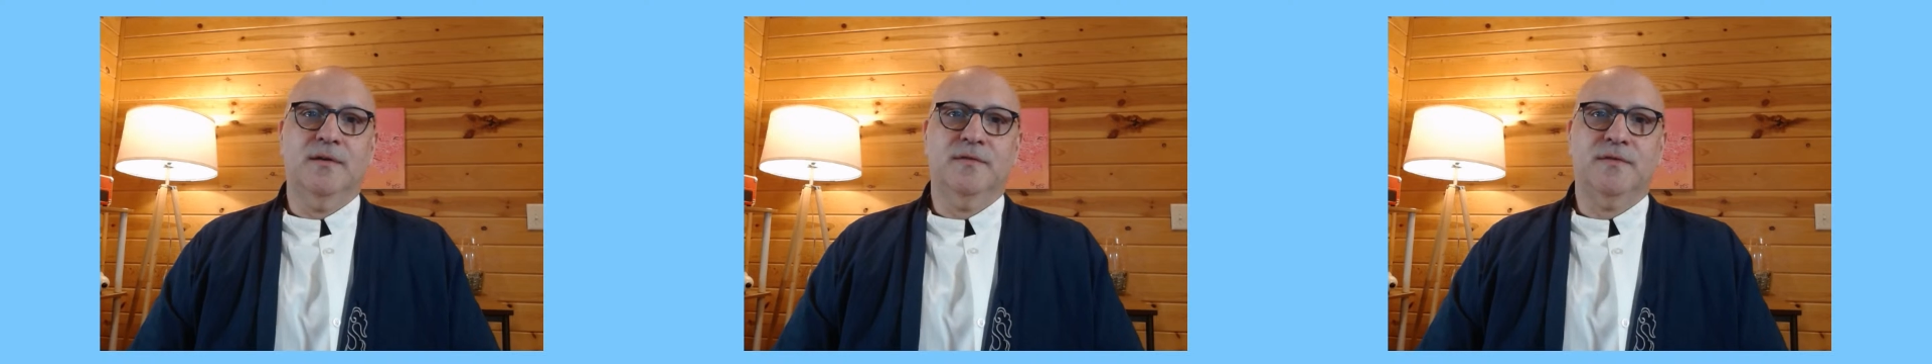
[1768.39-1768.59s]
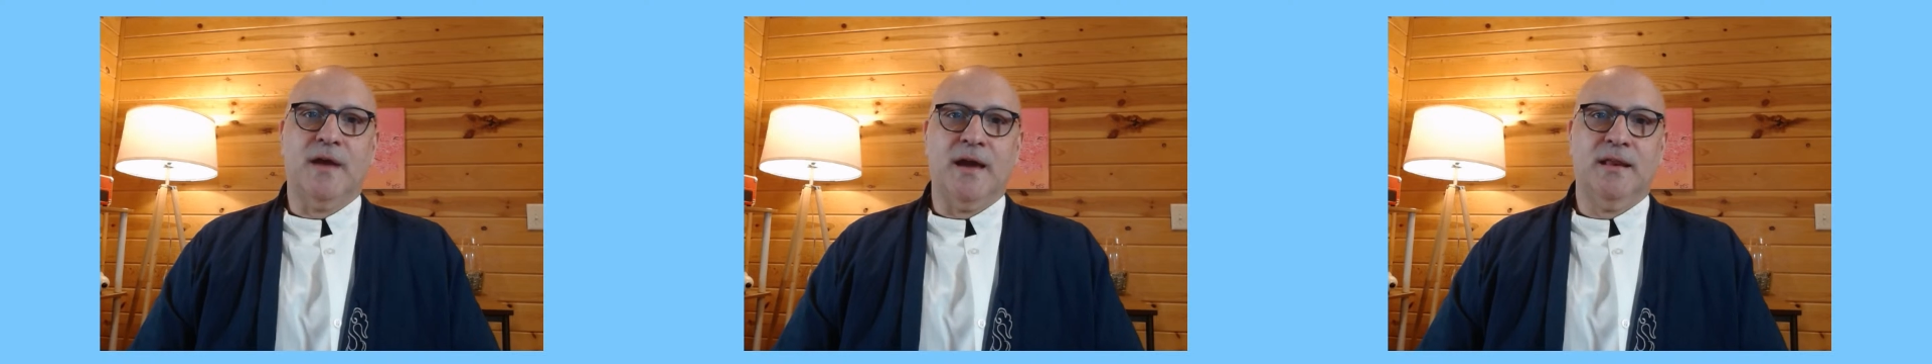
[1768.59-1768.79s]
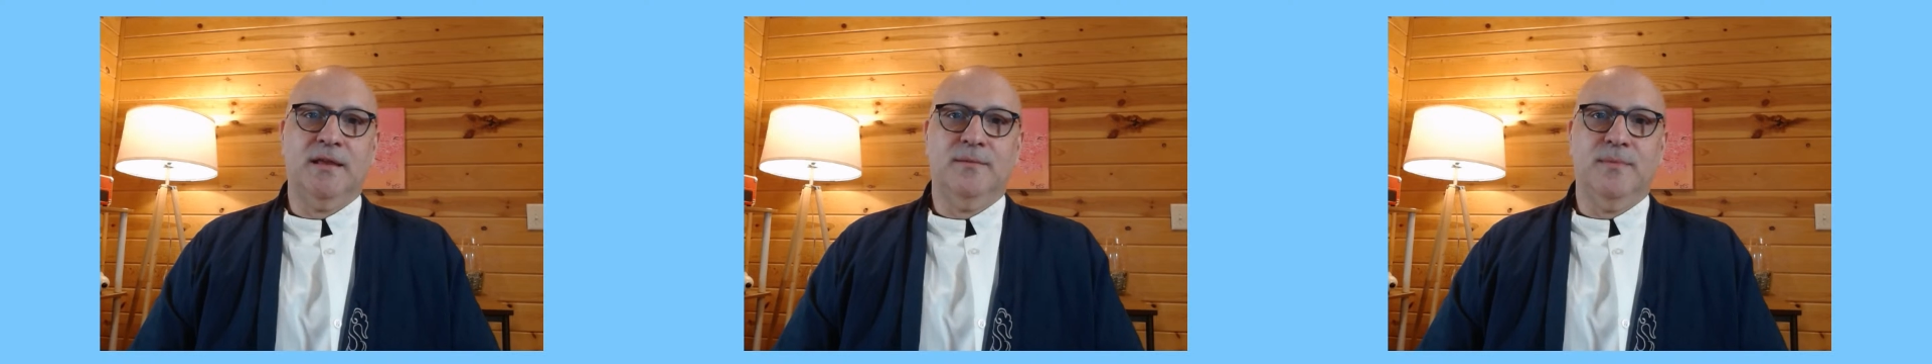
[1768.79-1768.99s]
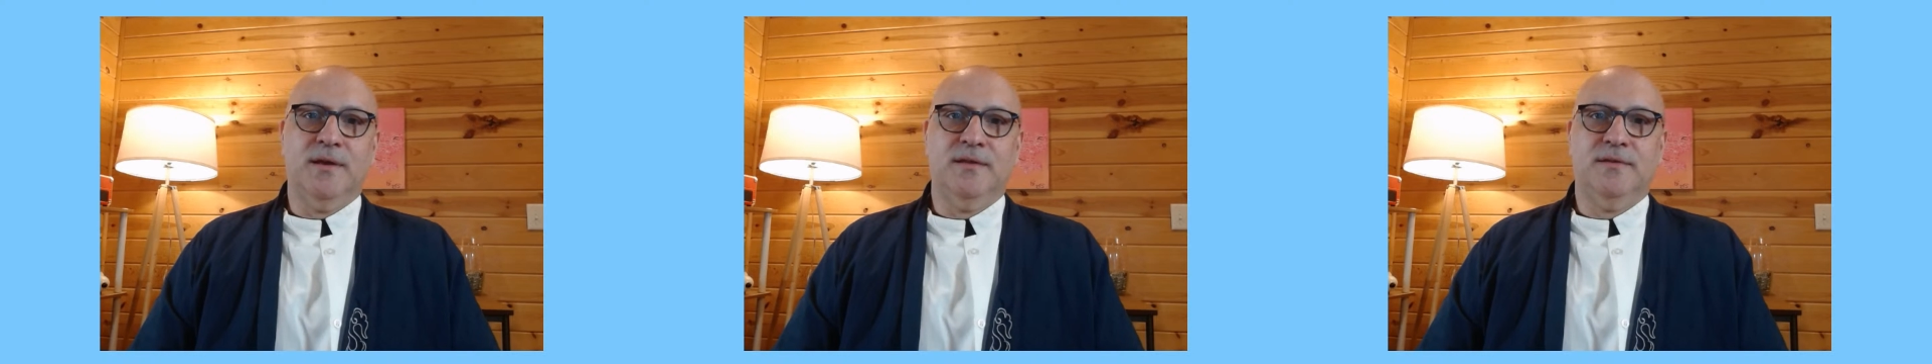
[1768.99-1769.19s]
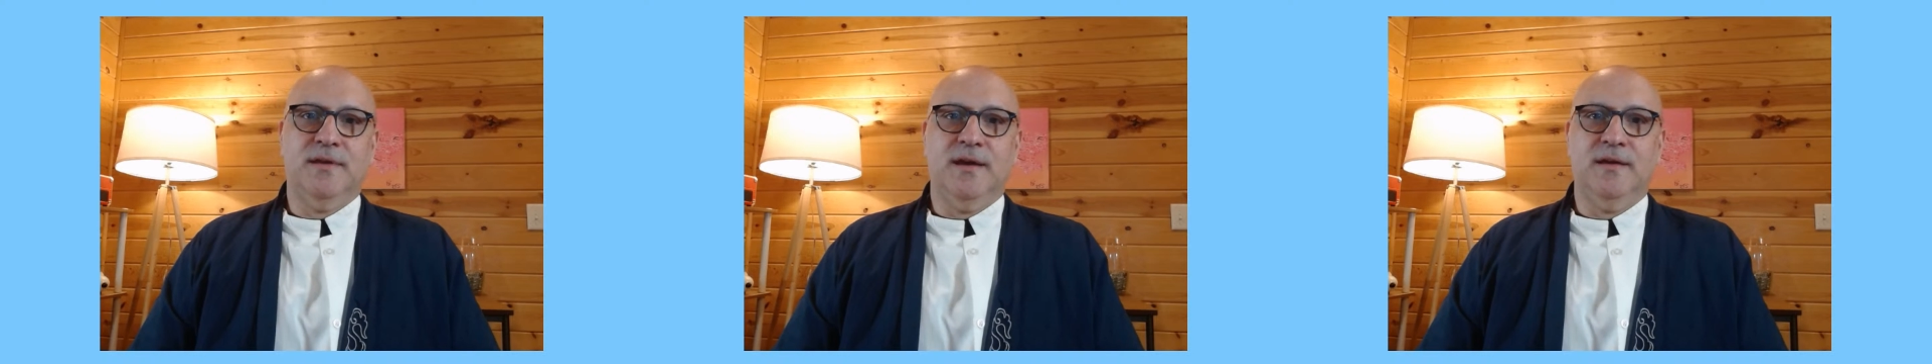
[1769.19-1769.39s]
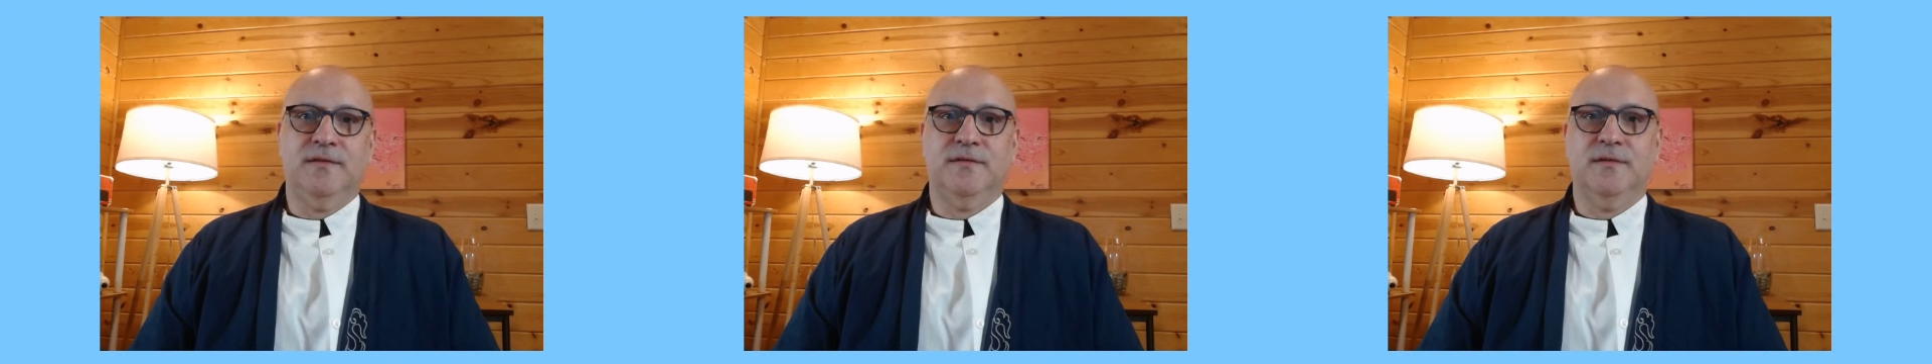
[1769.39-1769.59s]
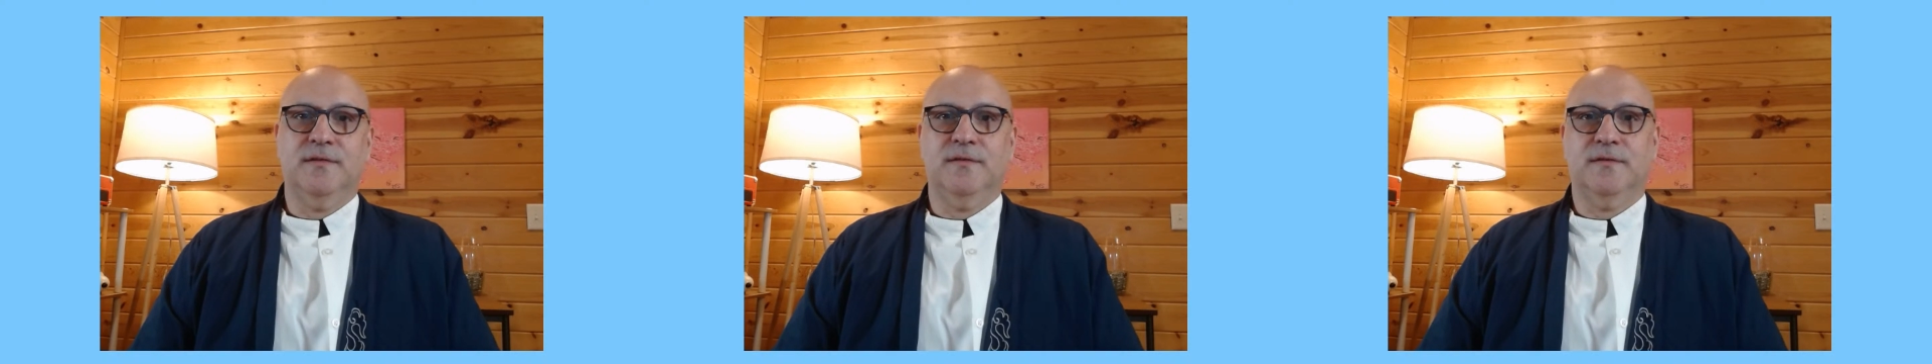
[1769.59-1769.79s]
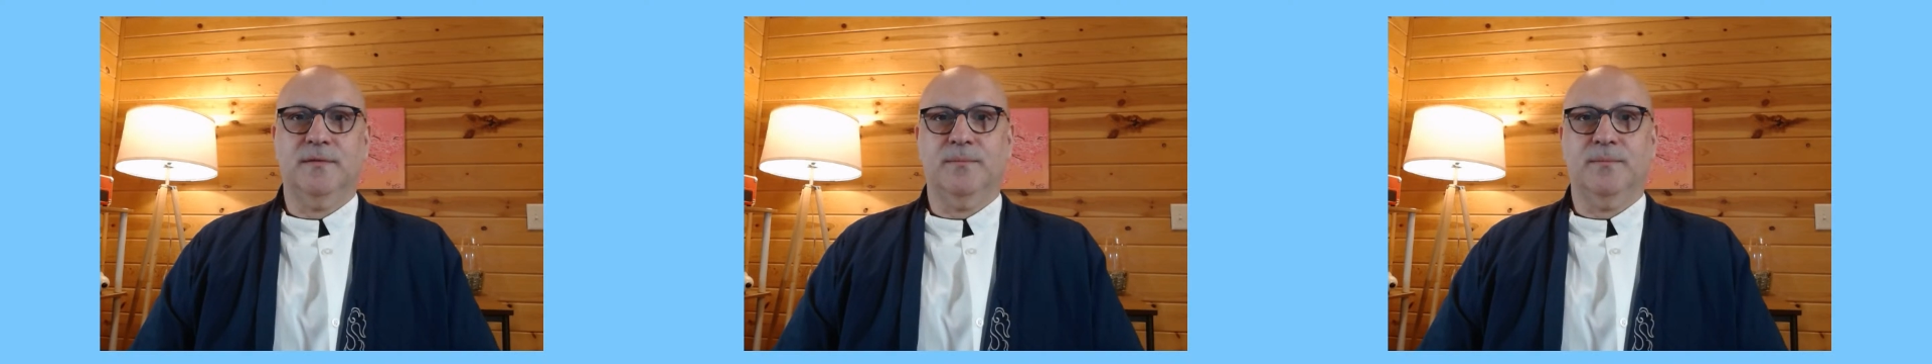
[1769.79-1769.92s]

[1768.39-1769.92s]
silent meditations,